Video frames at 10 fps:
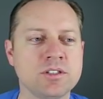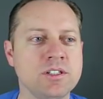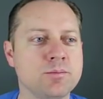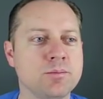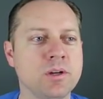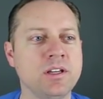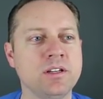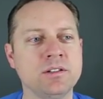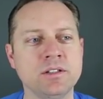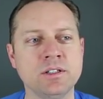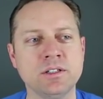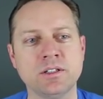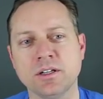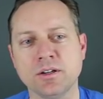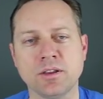He's bringing
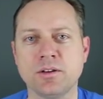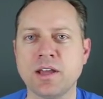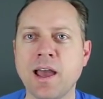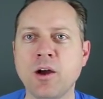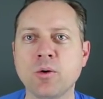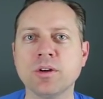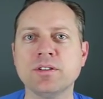uh, the tower.